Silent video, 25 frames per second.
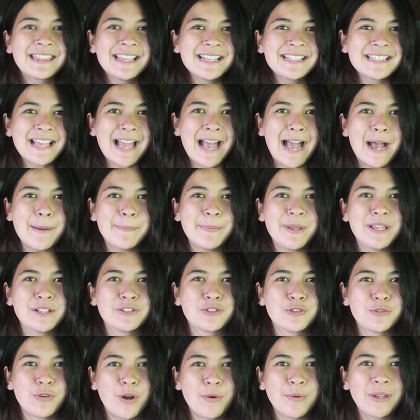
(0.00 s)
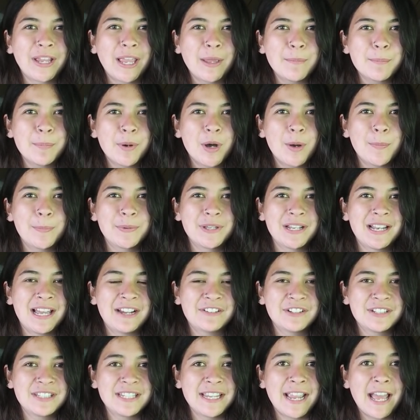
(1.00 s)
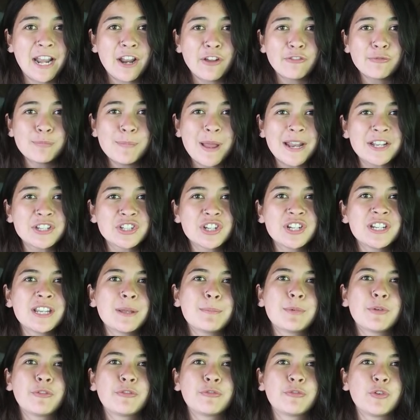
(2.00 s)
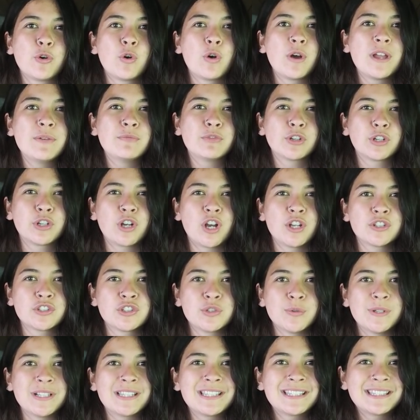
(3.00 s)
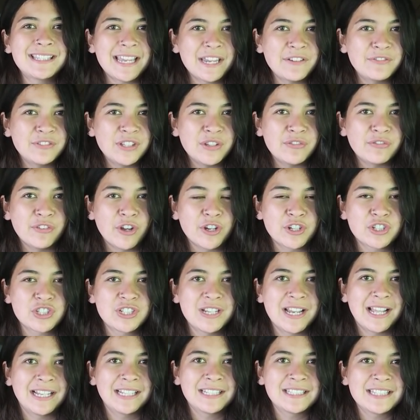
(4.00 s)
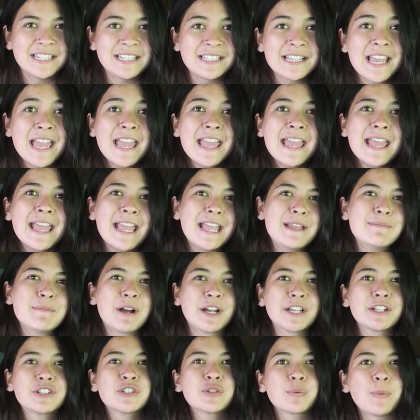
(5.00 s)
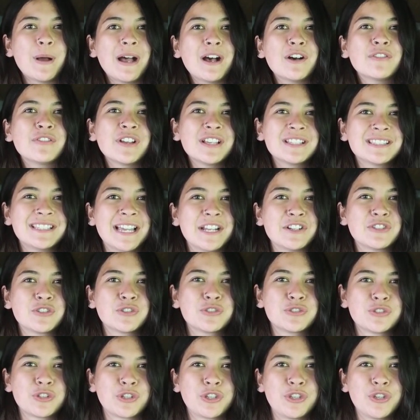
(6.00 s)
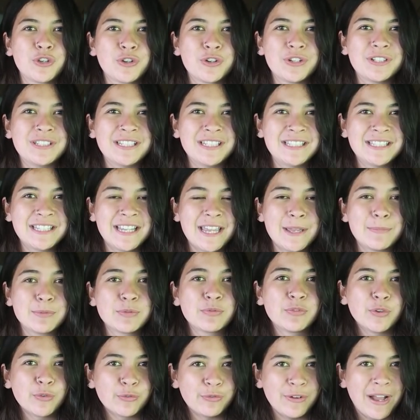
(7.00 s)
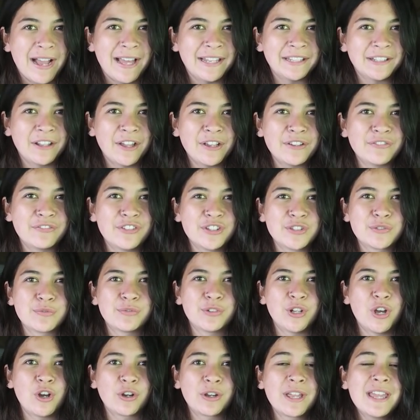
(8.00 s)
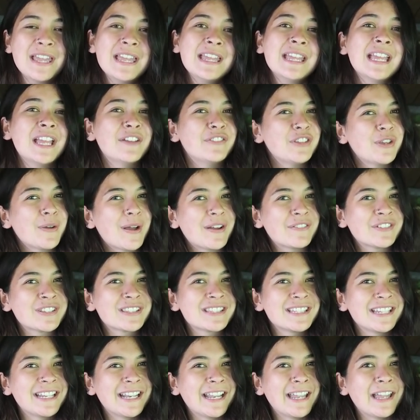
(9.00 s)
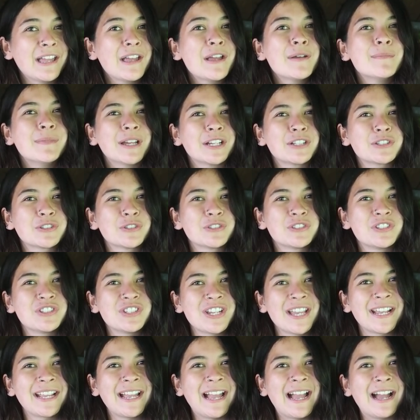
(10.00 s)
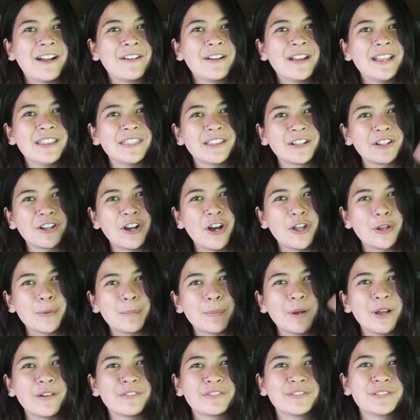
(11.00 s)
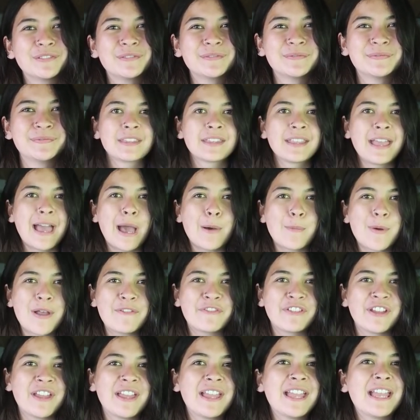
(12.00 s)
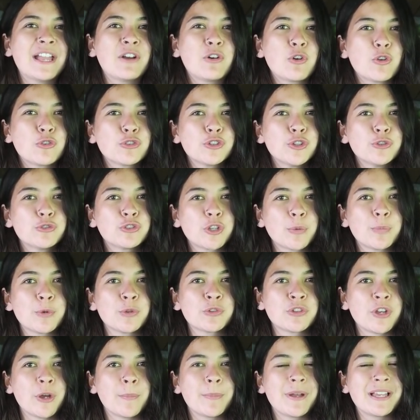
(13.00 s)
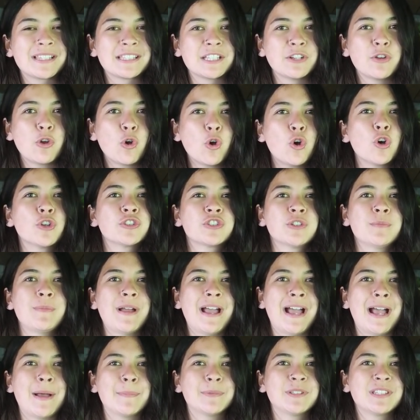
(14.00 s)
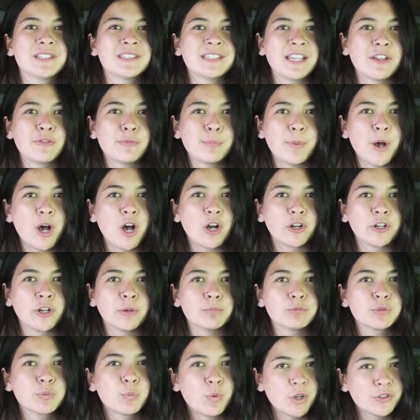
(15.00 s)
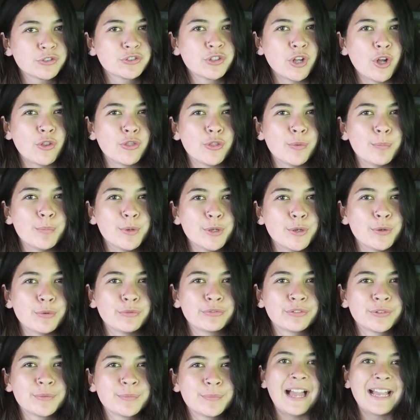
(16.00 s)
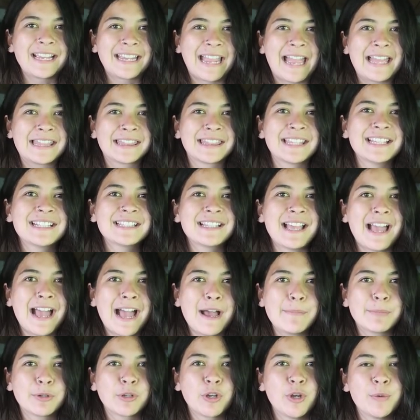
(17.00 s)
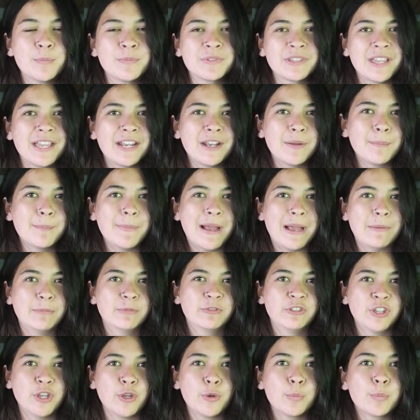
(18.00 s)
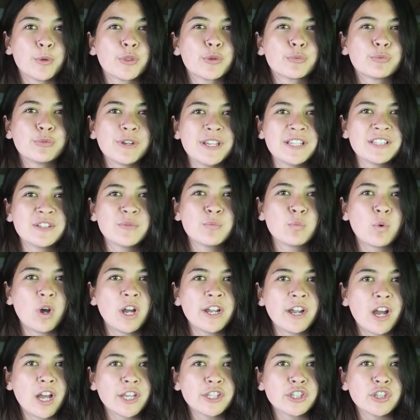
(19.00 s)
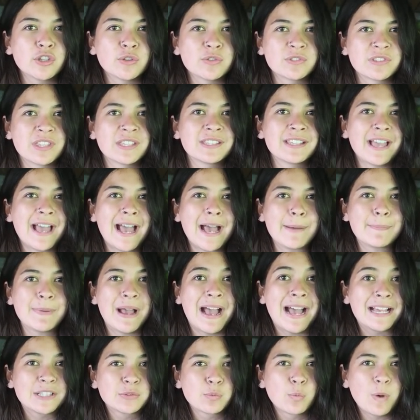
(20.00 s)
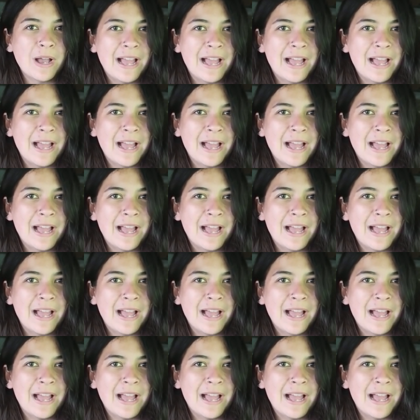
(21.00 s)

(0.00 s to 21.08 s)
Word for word: This app is growing in popularity and I've mentioned it before in regards to its safety functionalities in my 12 essential security tips for van lifers vlog. If you haven't seen it, make sure to check it out in the card above. However, it also doubles up as an awesome app to save park ups whilst on the move. Again, this app comes in a map view, but the reason why I use this app as